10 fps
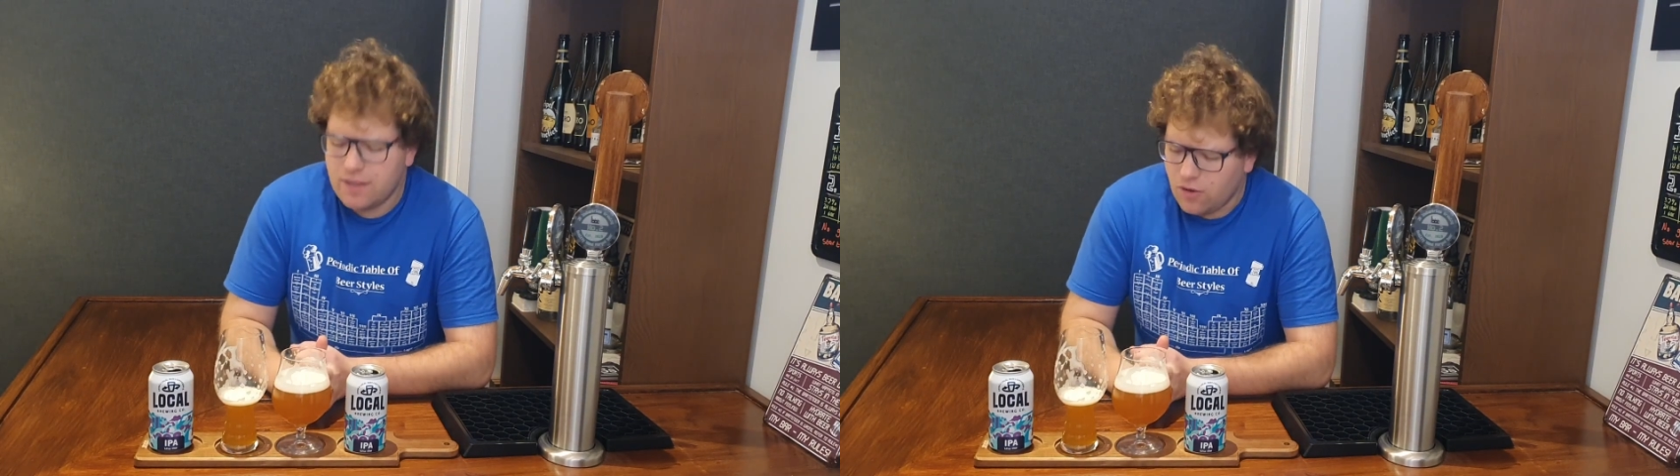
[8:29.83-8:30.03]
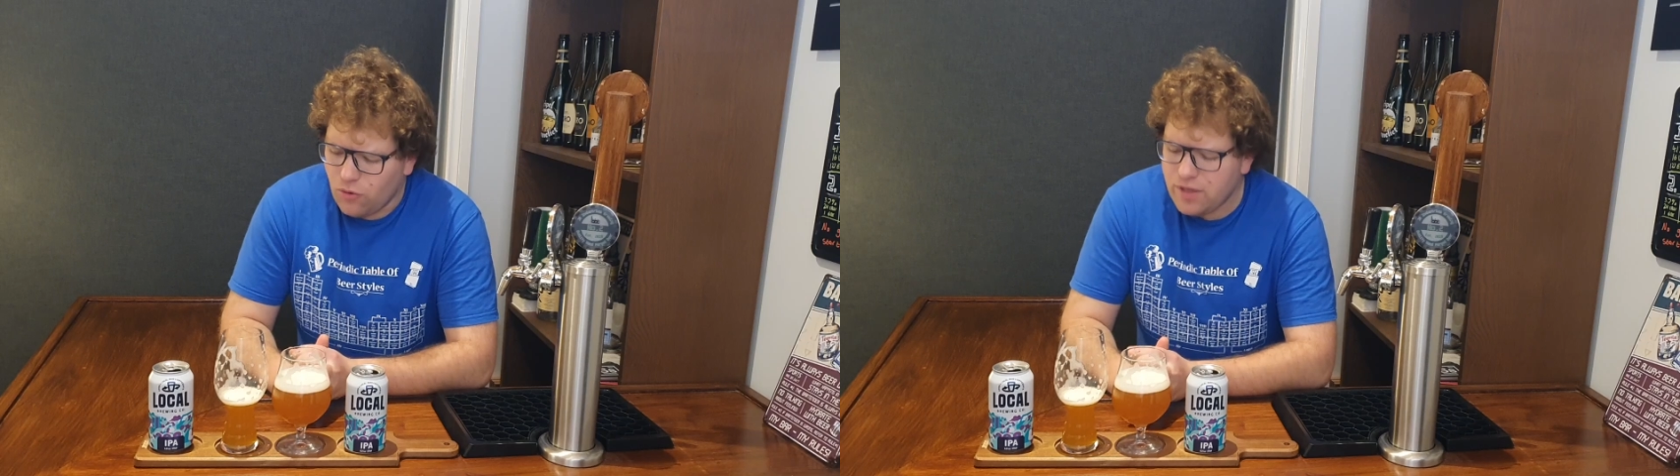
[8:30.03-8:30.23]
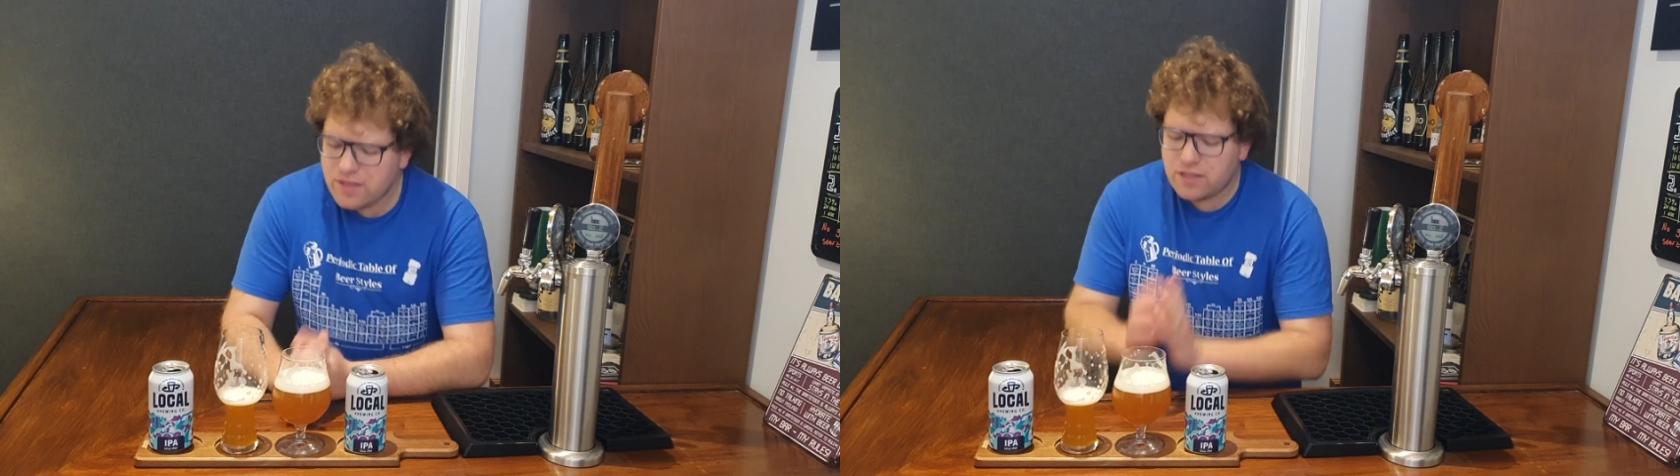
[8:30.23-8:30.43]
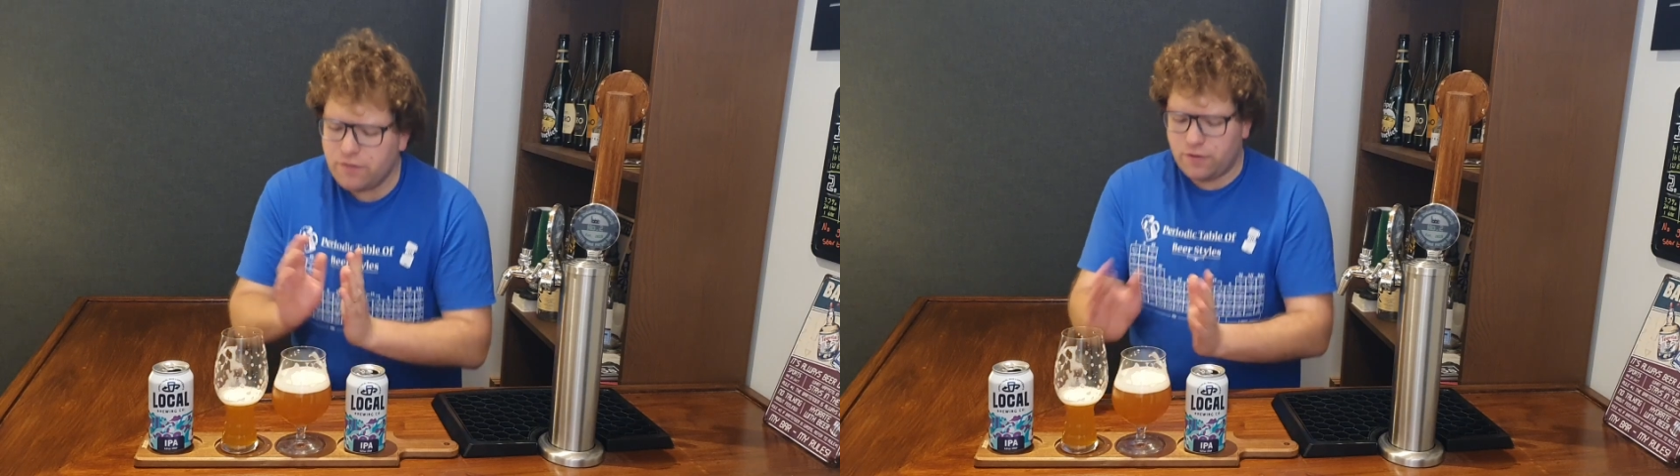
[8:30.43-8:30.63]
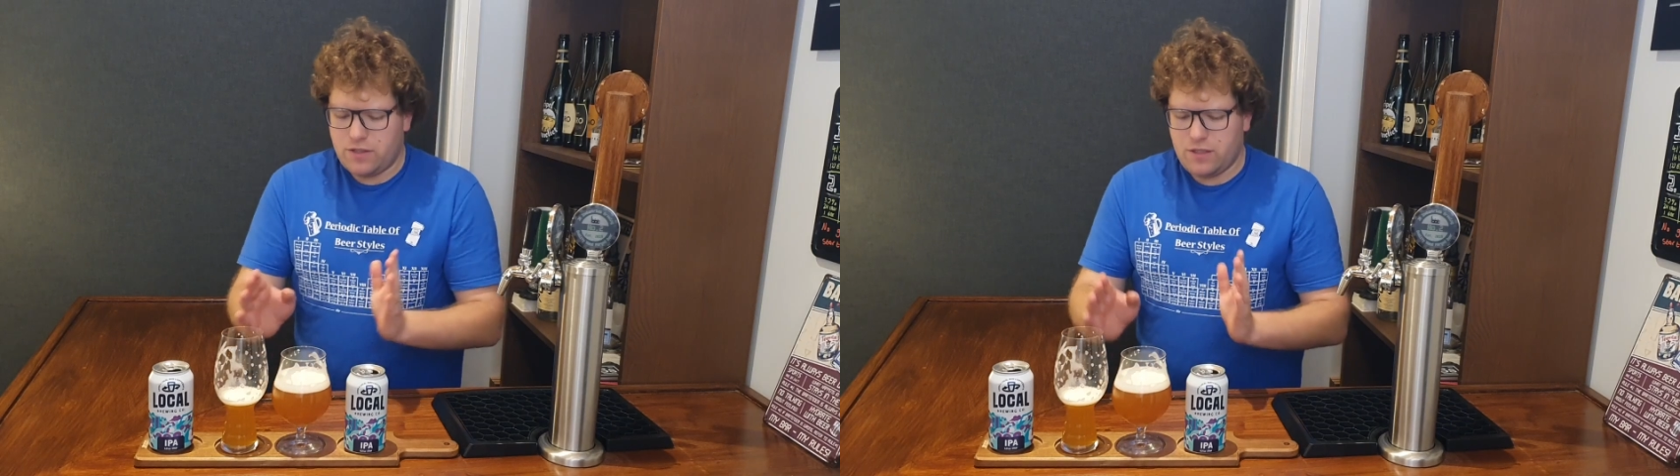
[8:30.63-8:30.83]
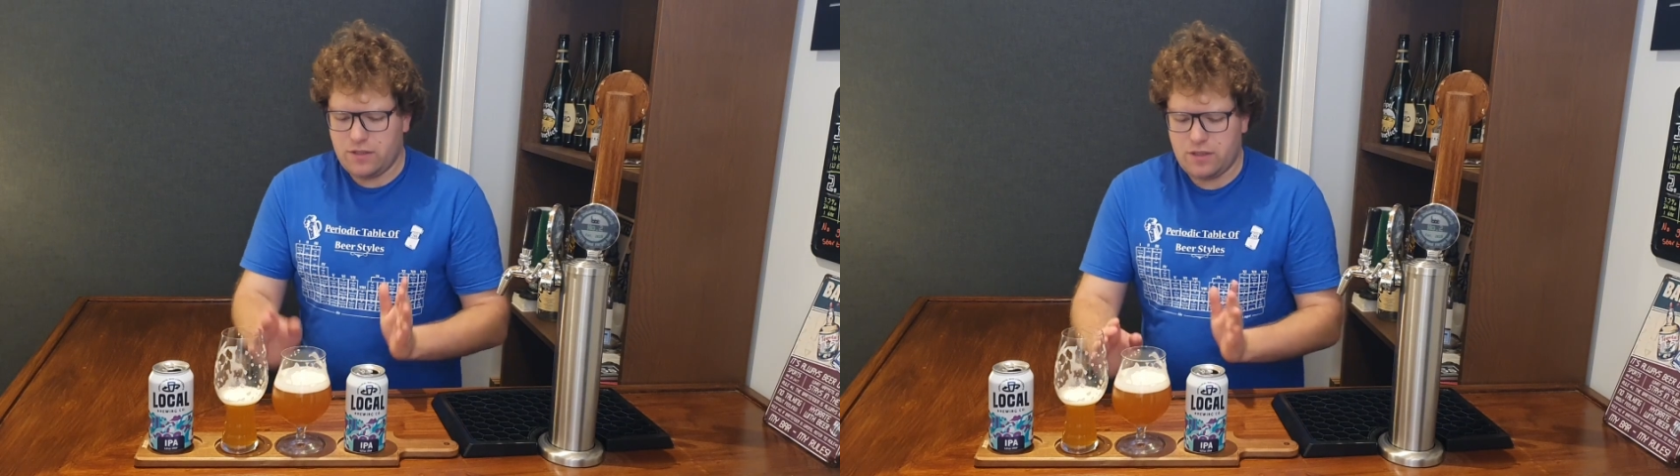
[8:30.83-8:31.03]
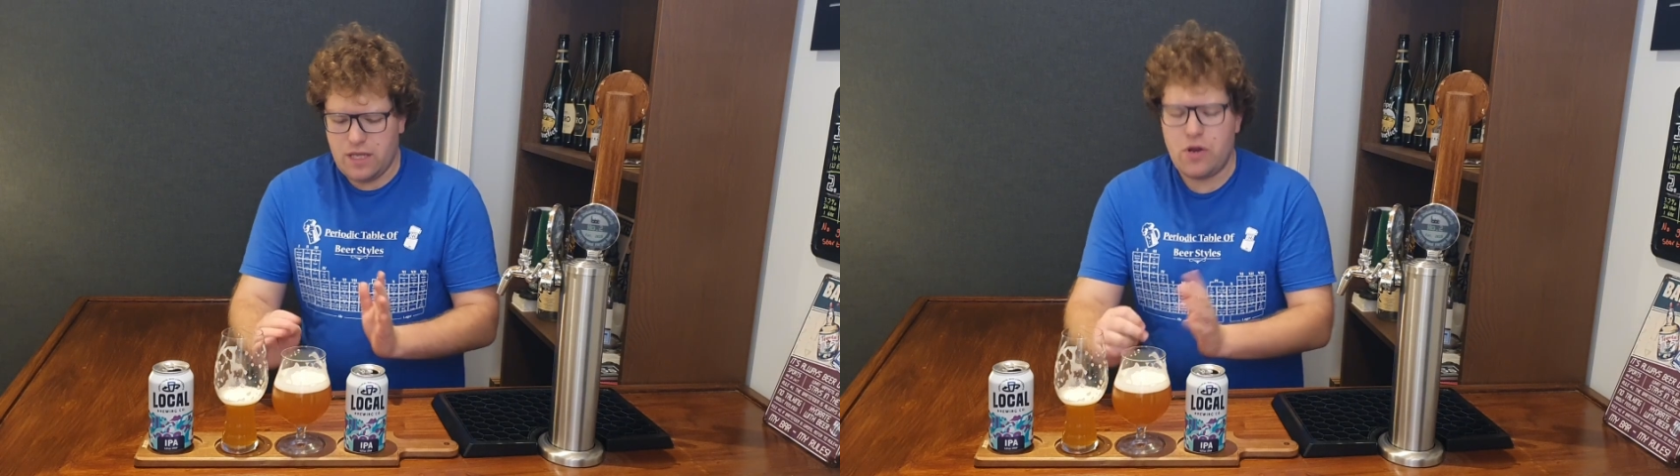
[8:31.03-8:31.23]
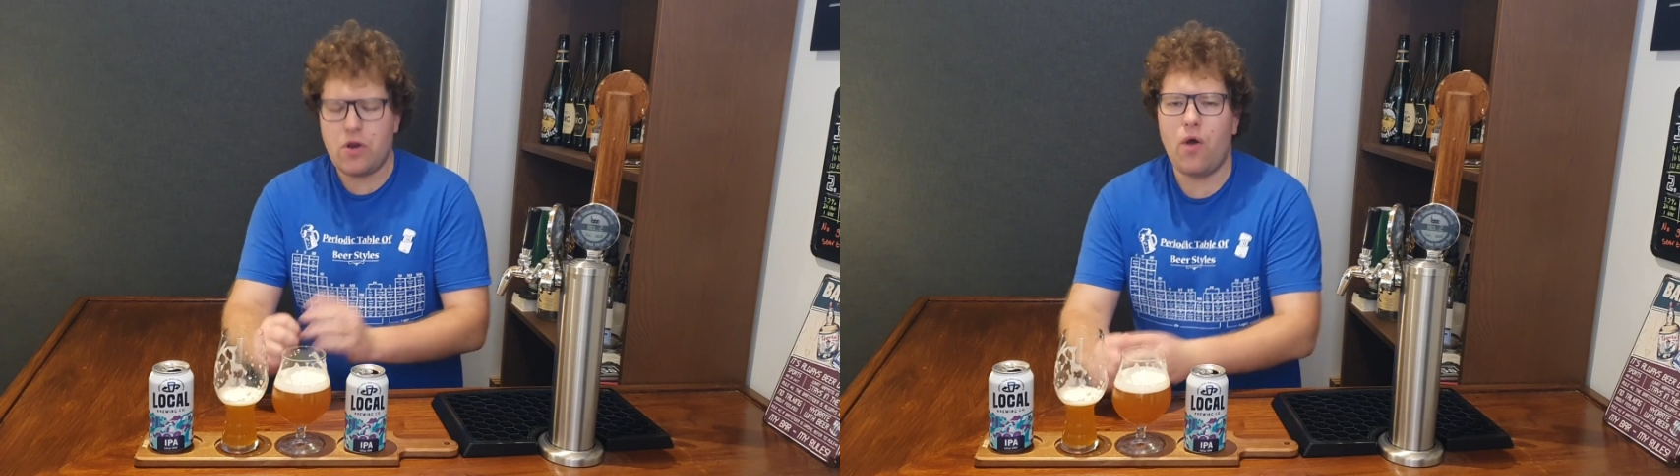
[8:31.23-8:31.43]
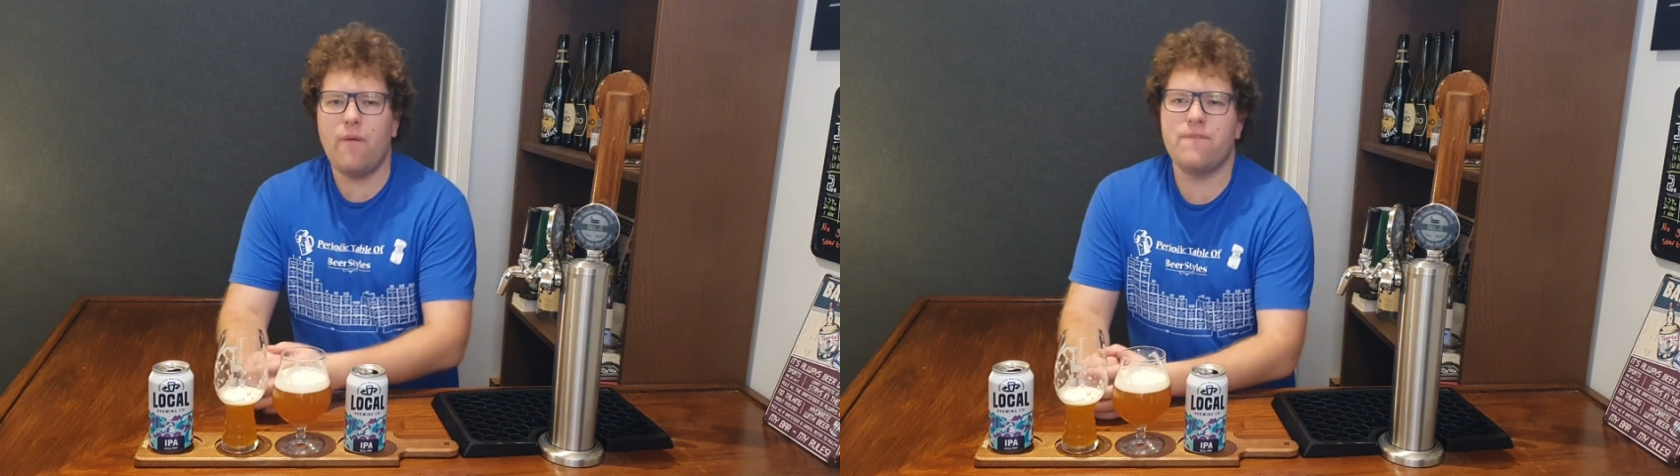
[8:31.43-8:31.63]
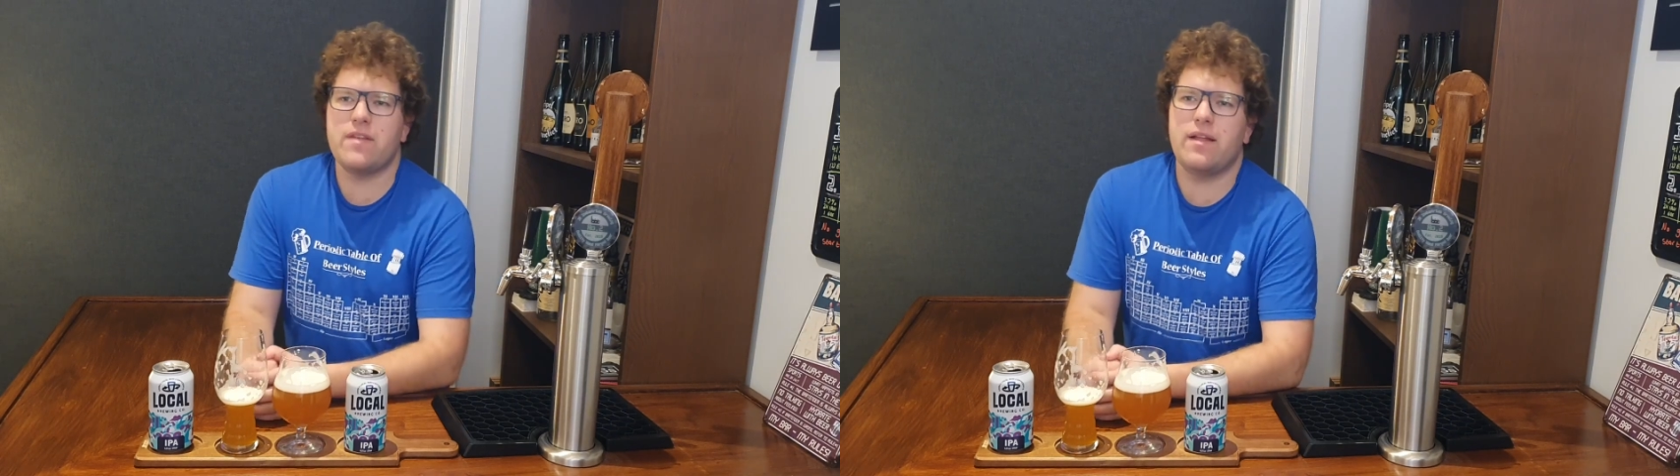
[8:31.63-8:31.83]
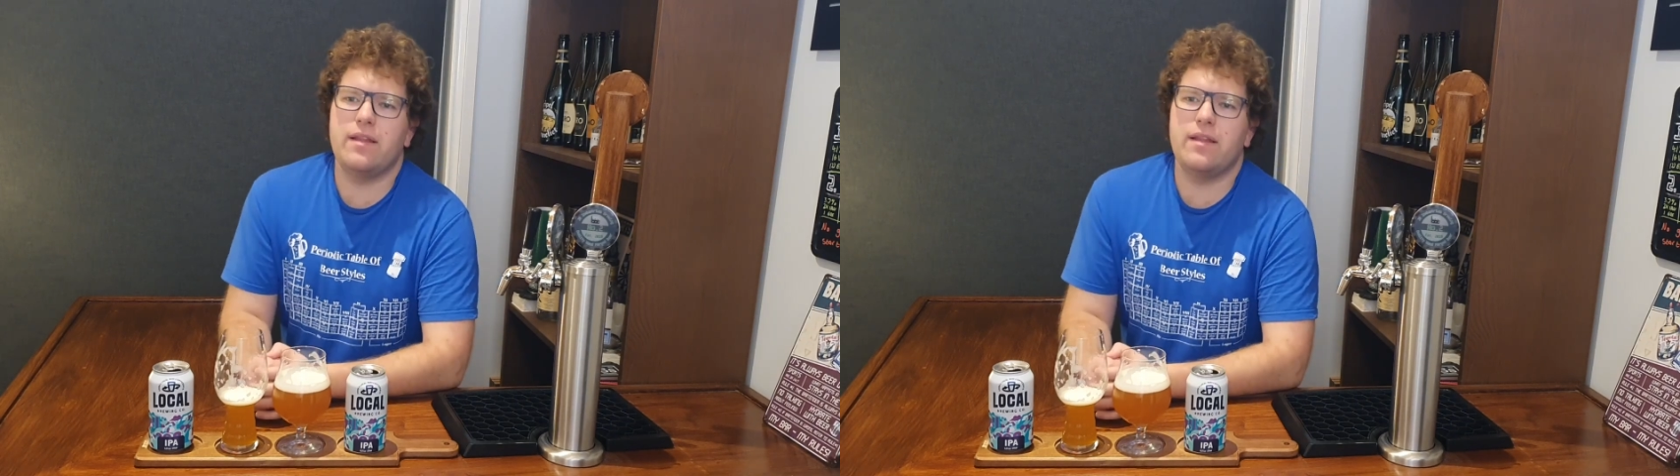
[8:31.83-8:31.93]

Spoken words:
All these differences, they're not